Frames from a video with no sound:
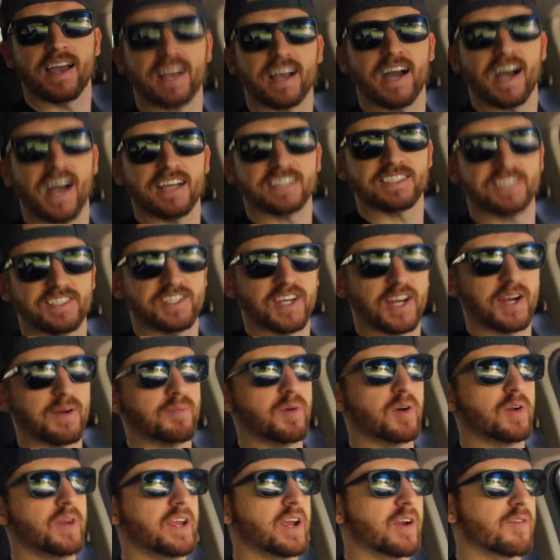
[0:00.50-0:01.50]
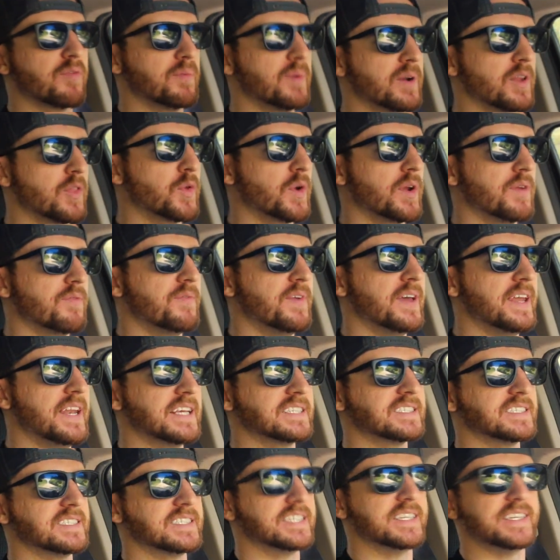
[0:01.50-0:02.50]
Hey guys, Jerred Moon here from Into3
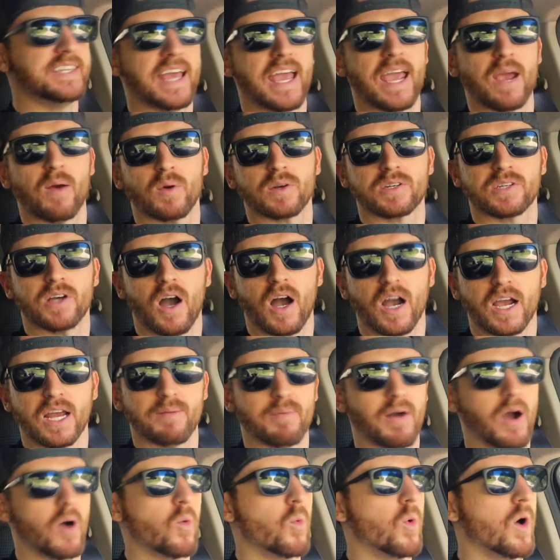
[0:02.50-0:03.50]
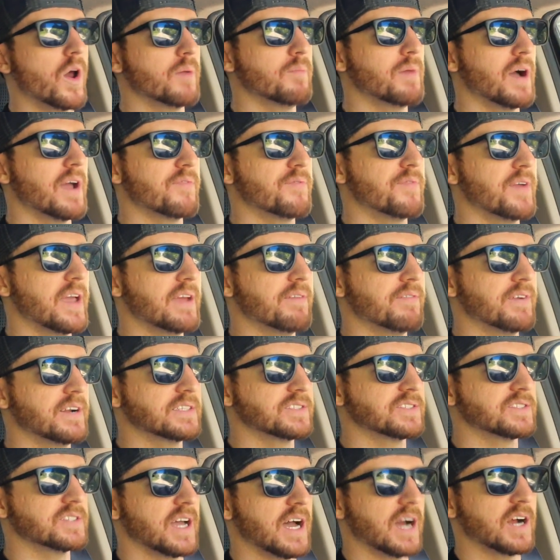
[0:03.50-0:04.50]
Fitness, and today we're talking about one of my
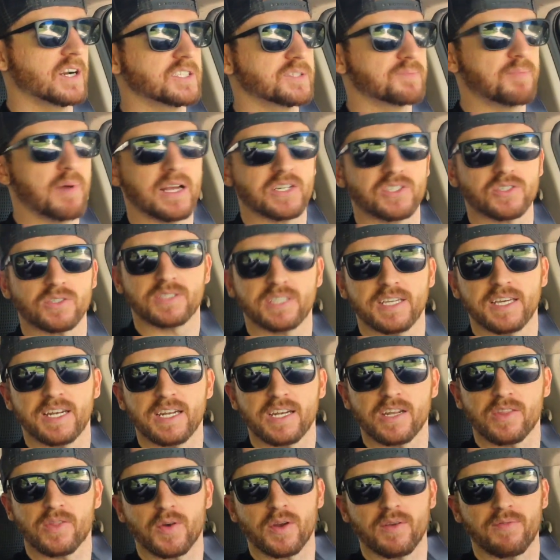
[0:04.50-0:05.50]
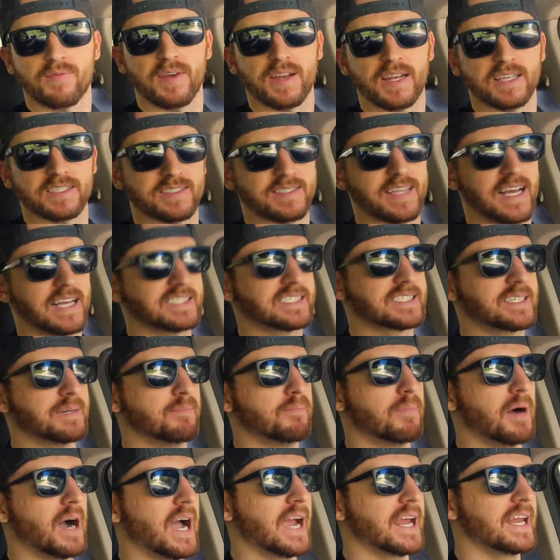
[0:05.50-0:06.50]
favorites, our specialty at Into3 Fitness, and that's
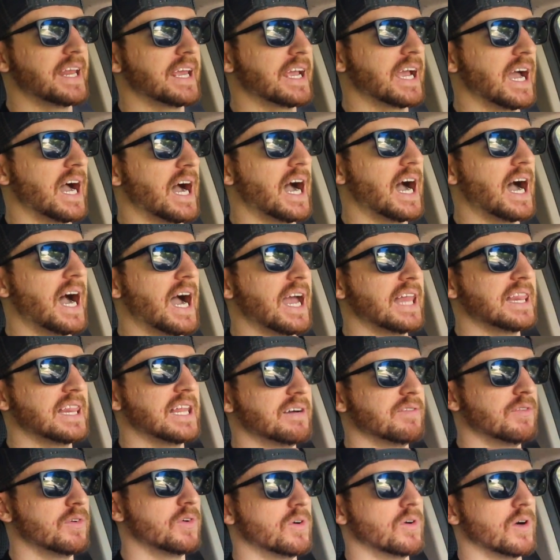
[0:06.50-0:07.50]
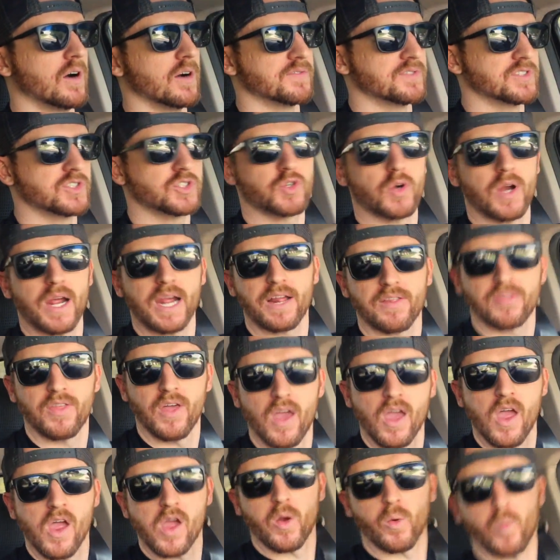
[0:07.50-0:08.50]
combining a high level of strength
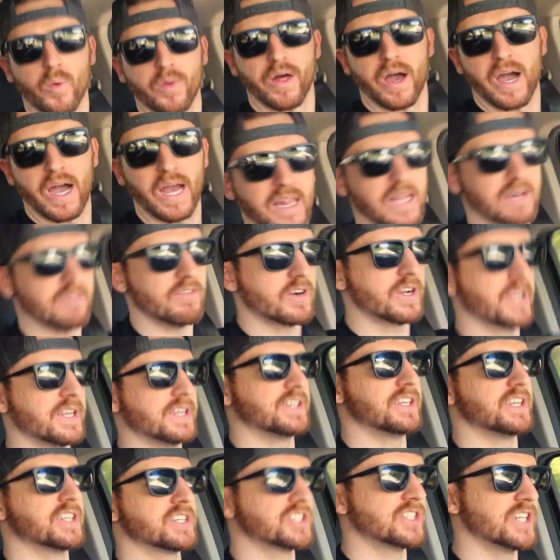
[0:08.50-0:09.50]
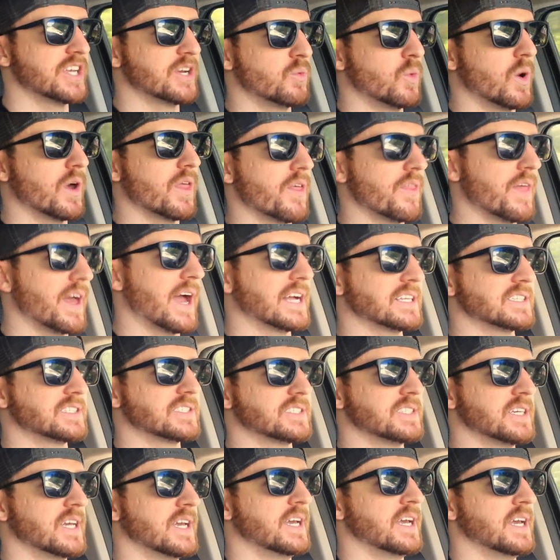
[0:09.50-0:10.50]
with high level conditioning, whether
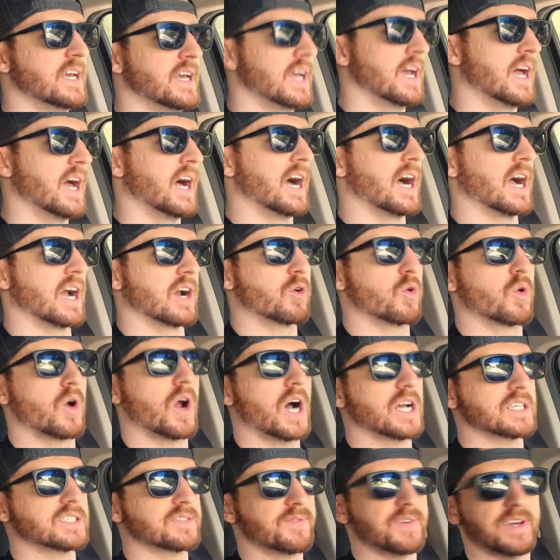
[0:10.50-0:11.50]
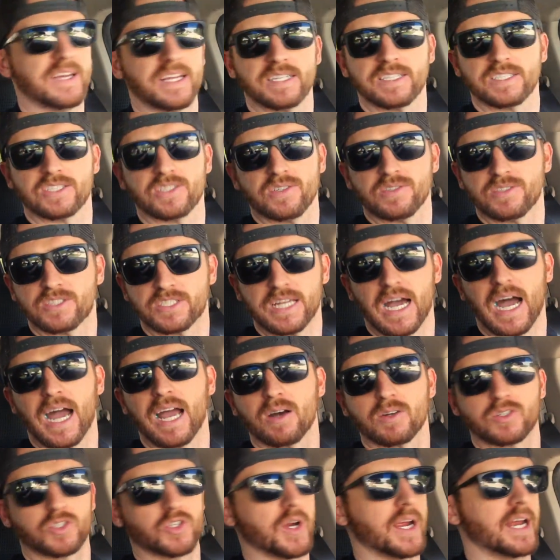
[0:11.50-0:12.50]
that's CrossFit
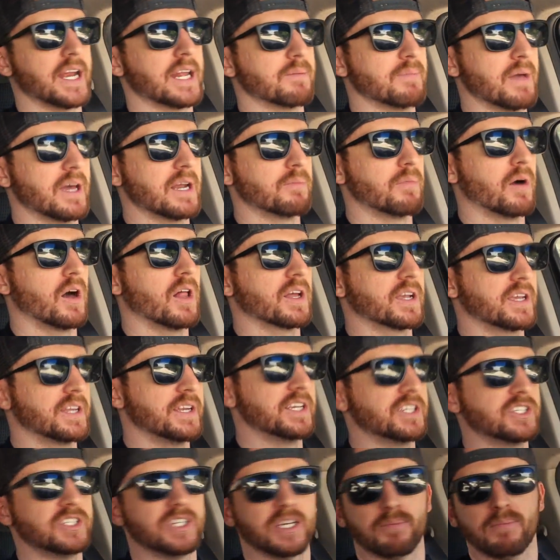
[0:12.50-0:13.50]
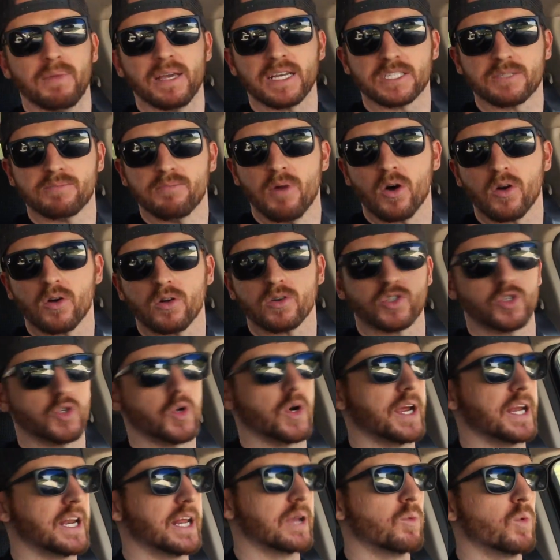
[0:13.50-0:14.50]
style training, metabolic conditioning, mixed modal
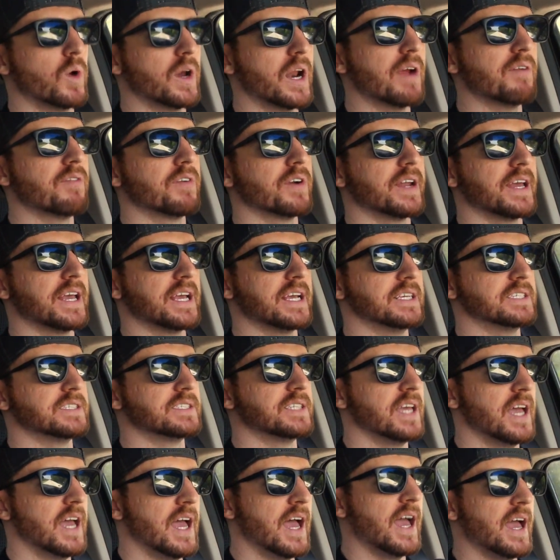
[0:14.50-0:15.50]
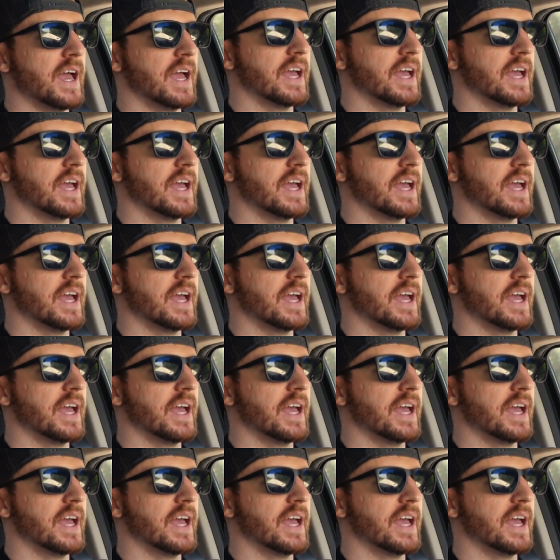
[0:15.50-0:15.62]
training, whatever it is,